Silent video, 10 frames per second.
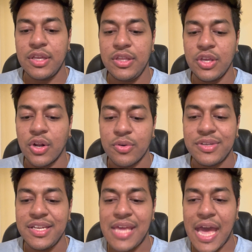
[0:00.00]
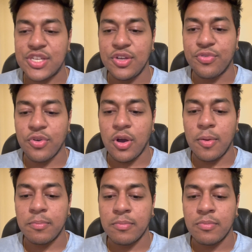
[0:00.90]
detaching
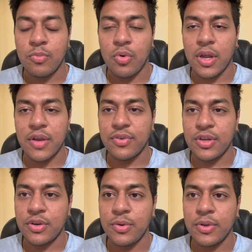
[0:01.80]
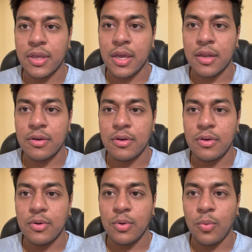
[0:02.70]
from whatever you're doing at
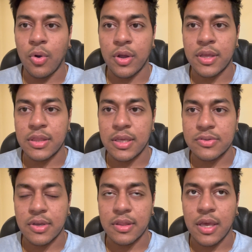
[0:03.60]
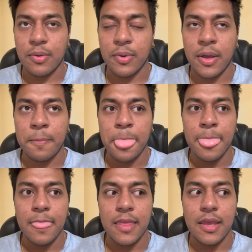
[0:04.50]
work and things like that, right?
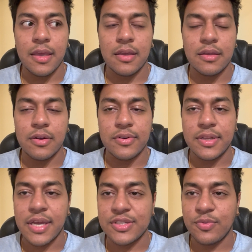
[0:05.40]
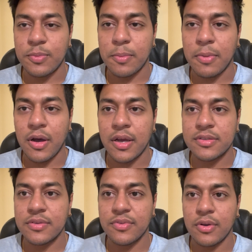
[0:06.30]
Detaching from your
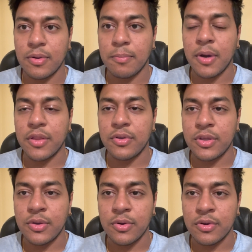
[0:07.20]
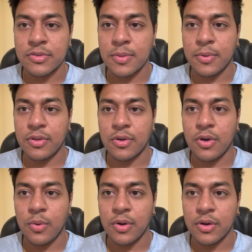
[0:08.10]
boss if they're bothering you or some other
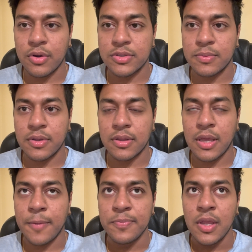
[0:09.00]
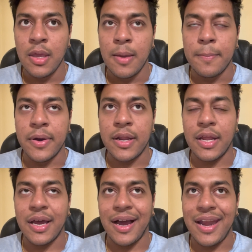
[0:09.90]
coworker or something like that.
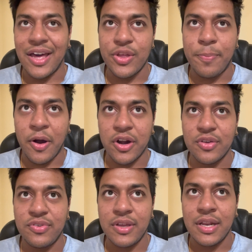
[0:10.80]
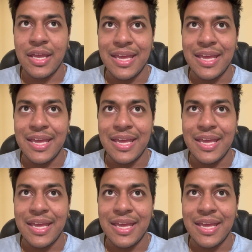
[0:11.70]
But another part of it